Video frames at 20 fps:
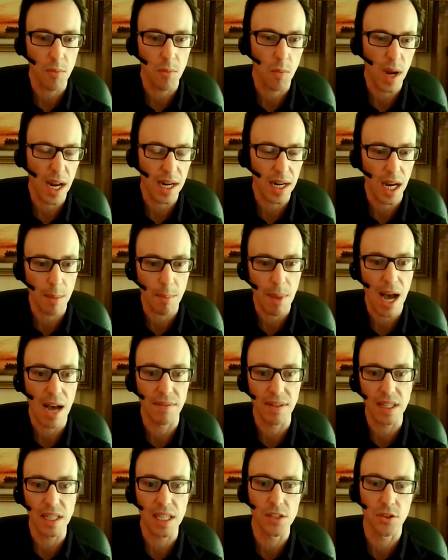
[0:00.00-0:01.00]
And when
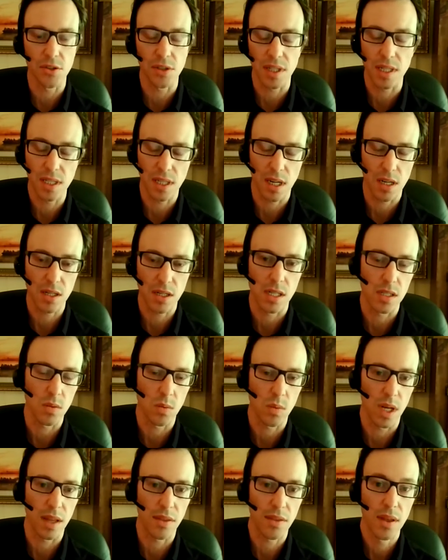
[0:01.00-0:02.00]
I'm having these early
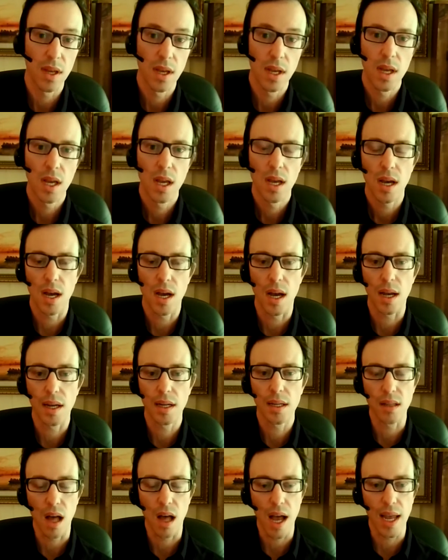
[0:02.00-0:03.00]
discussions with
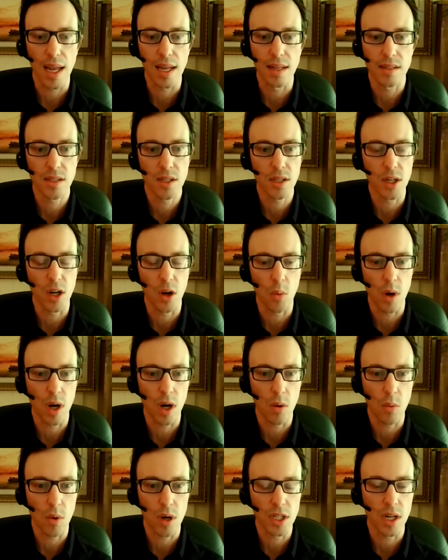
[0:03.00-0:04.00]
clients,
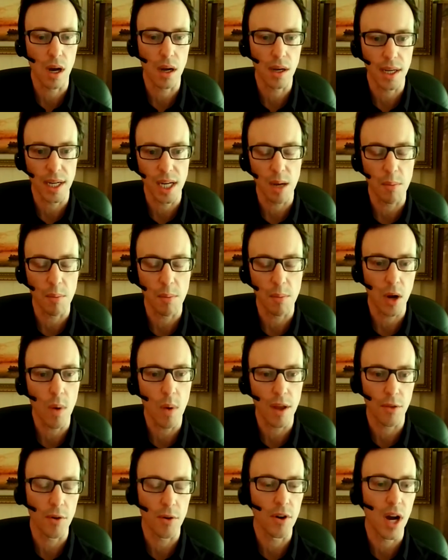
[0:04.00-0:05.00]
we're talking
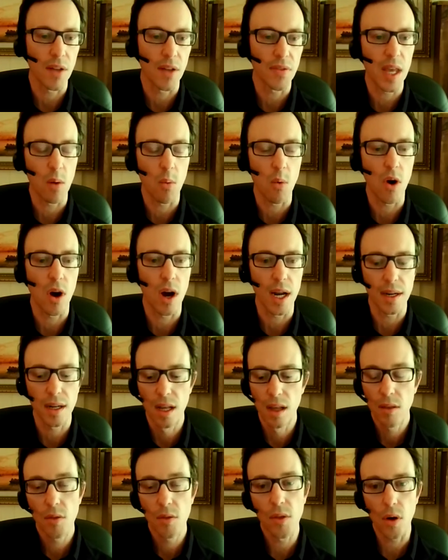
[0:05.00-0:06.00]
about whether or not they
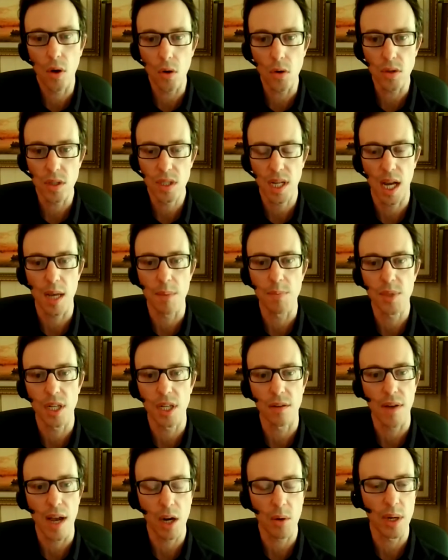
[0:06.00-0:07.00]
want those types
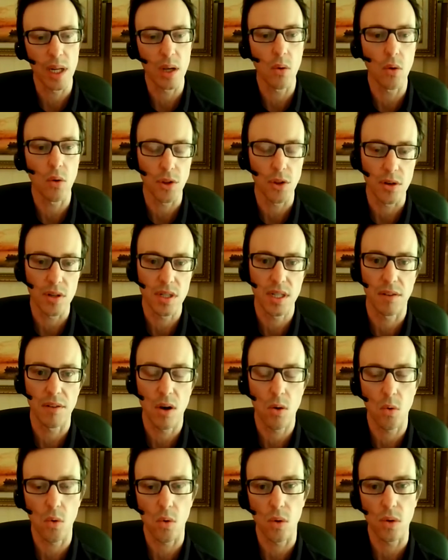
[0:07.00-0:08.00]
of equity holders to
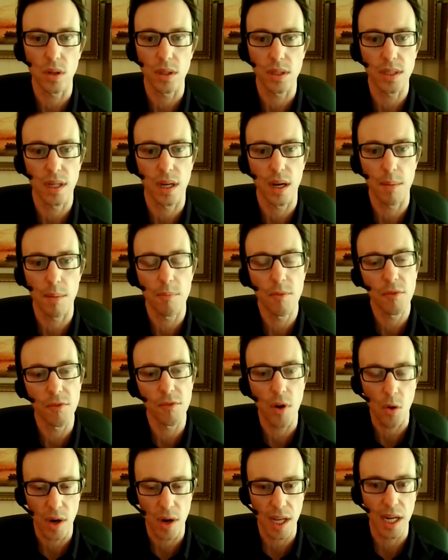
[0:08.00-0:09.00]
hold
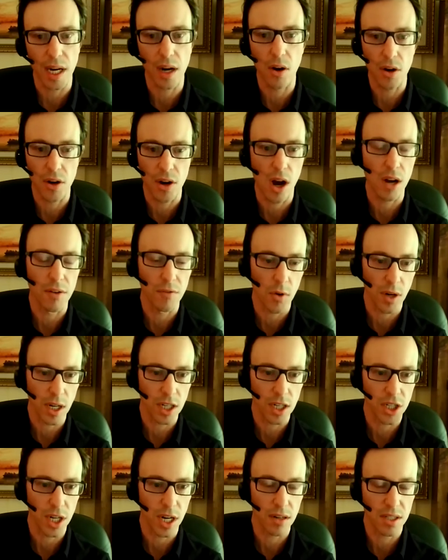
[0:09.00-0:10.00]
voting or non-voting
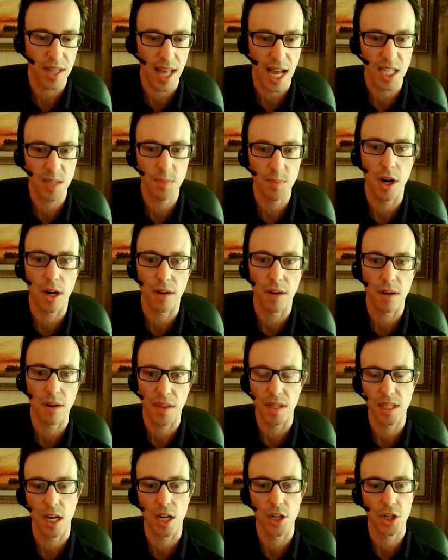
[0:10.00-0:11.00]
shares. So that's part
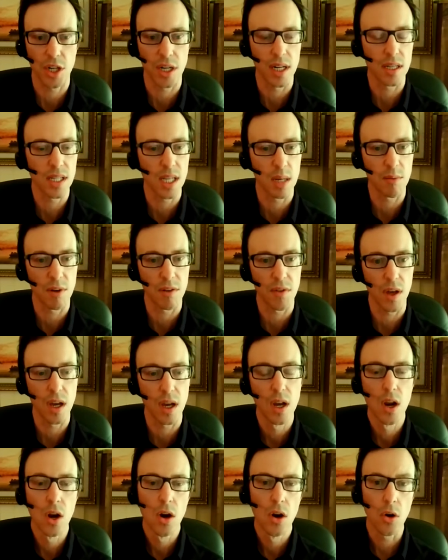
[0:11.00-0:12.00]
of the discussion and some of
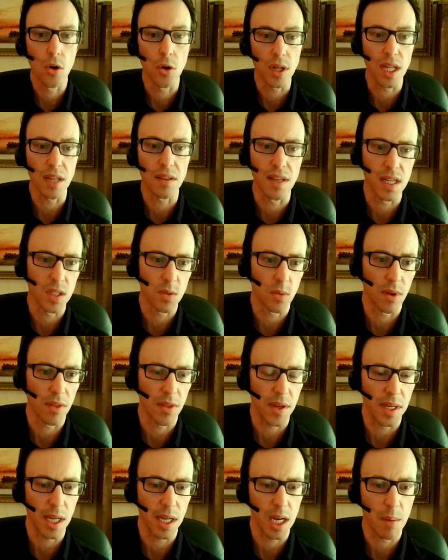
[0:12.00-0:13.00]
the early things
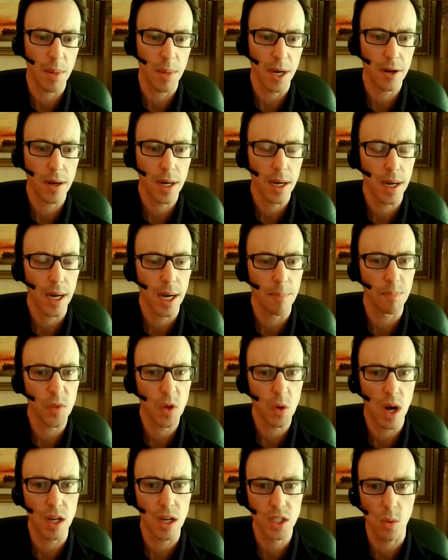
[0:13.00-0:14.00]
we're thinking about.
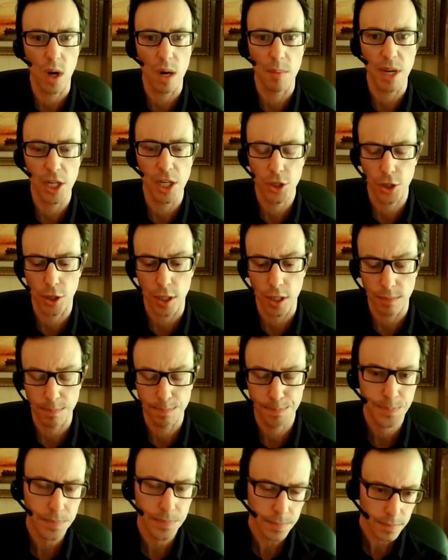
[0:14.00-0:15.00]
Also want to make sure
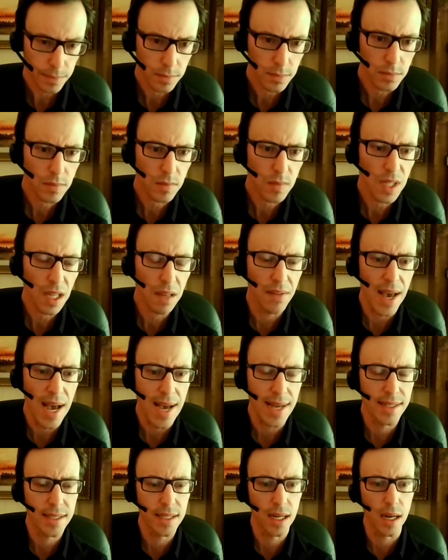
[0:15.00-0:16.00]

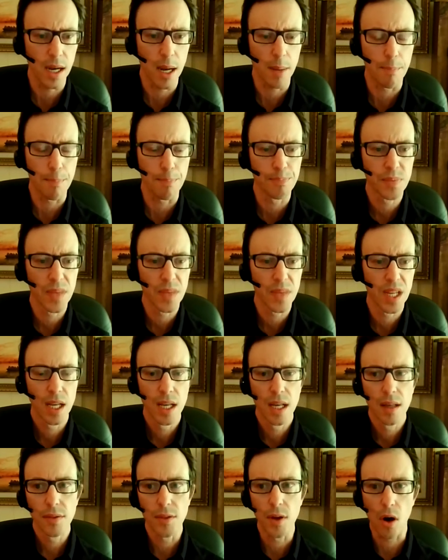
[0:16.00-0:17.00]
that
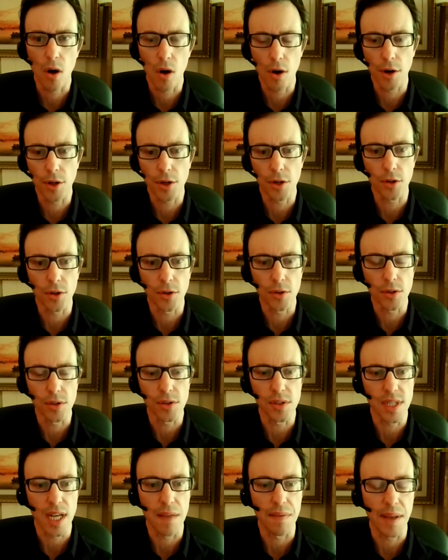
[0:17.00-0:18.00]
the
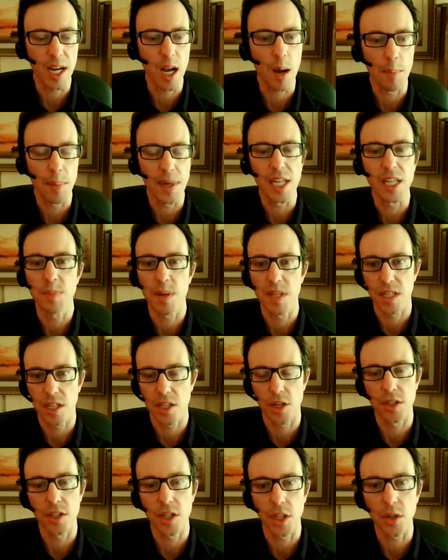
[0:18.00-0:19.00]
articles and the company's
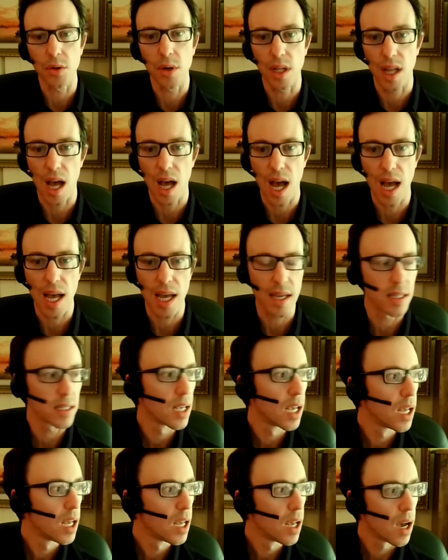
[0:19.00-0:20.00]
position to utilize
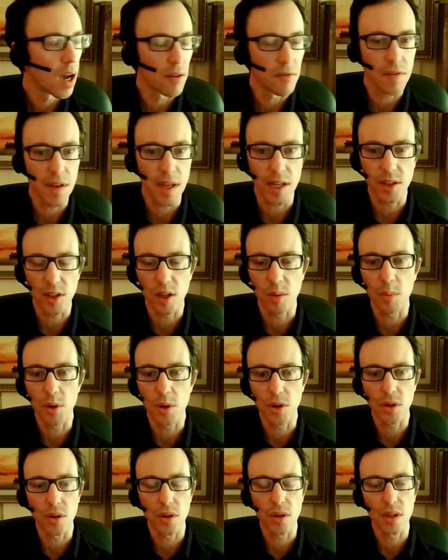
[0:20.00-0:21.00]

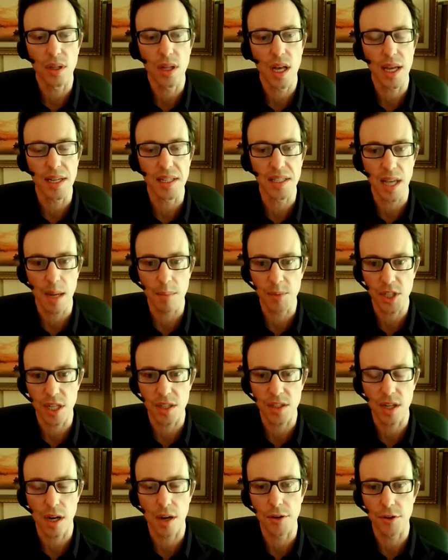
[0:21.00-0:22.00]
available
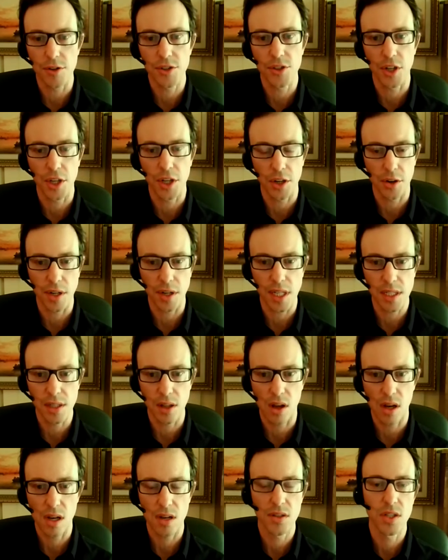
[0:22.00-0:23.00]
exemptions under securities
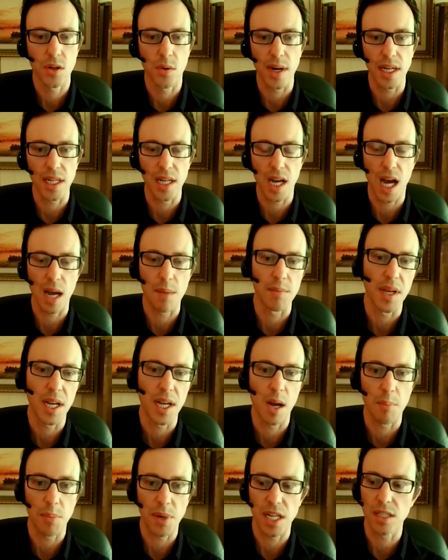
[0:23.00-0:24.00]
laws. So anytime a
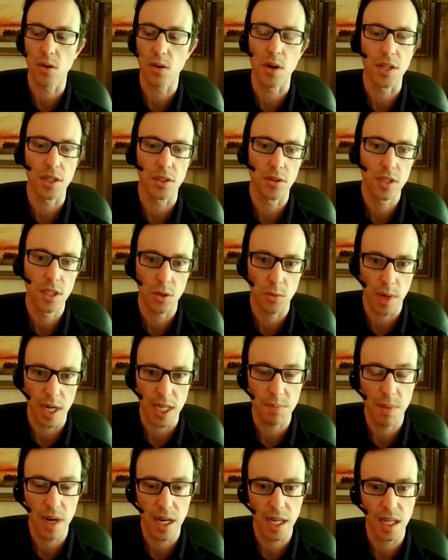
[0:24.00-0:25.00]
company is going to look to
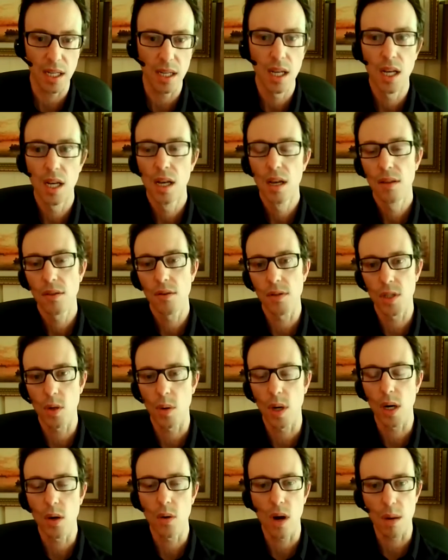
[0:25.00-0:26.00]
raise money, there's a
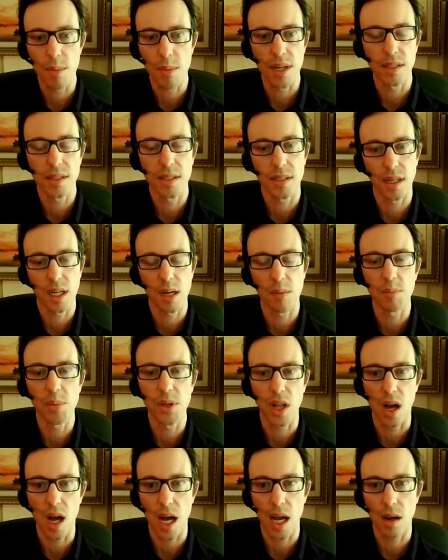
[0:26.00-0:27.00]
requirement to
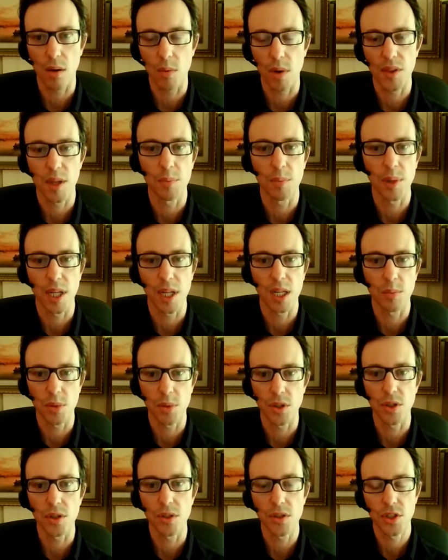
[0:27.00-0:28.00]
comply with
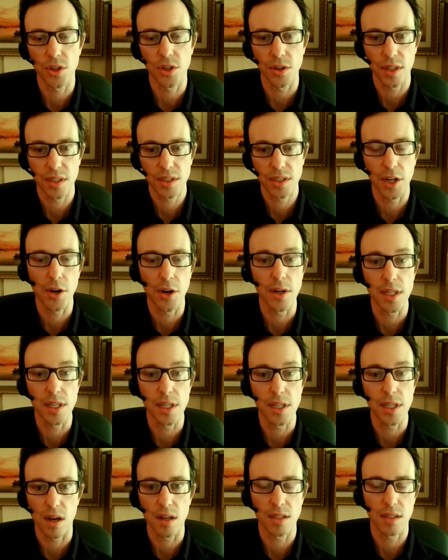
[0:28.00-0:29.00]
applicable securities
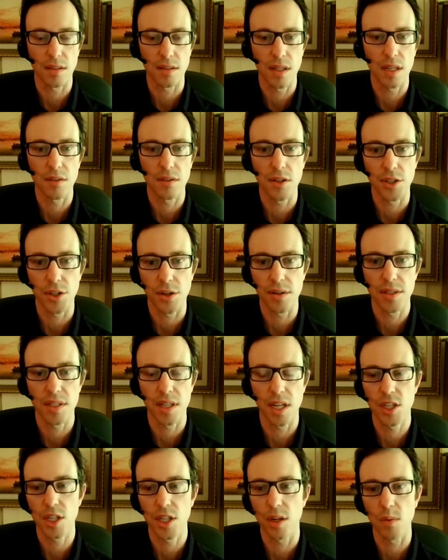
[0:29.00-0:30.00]
laws in the
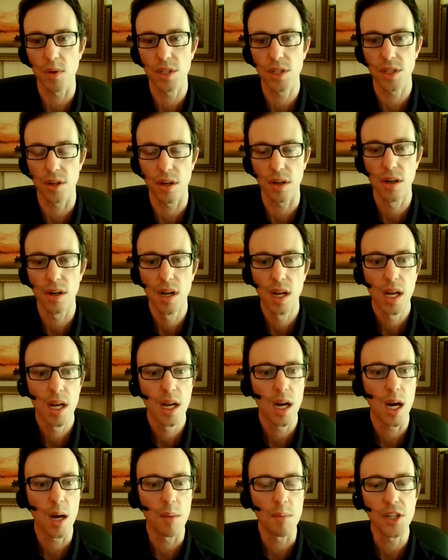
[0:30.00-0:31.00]
jurisdiction in which they're
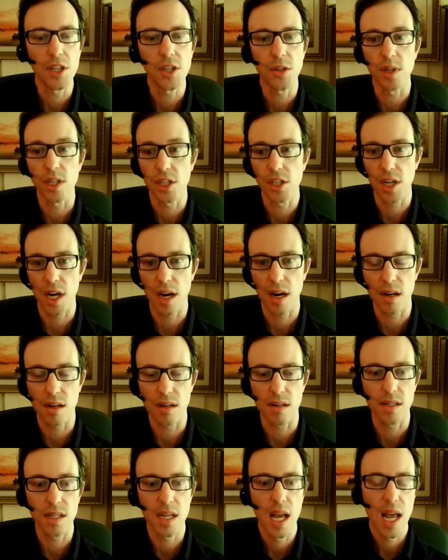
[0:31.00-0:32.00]
issuing
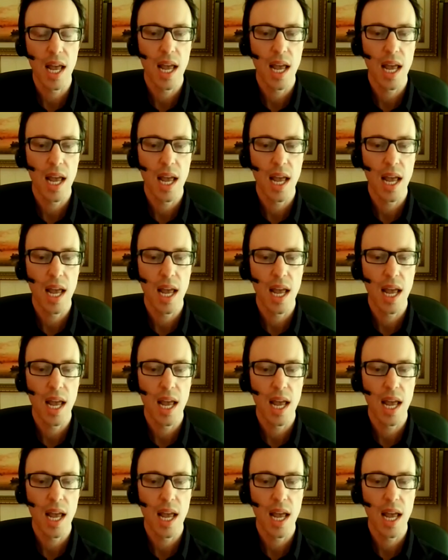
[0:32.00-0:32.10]
shares.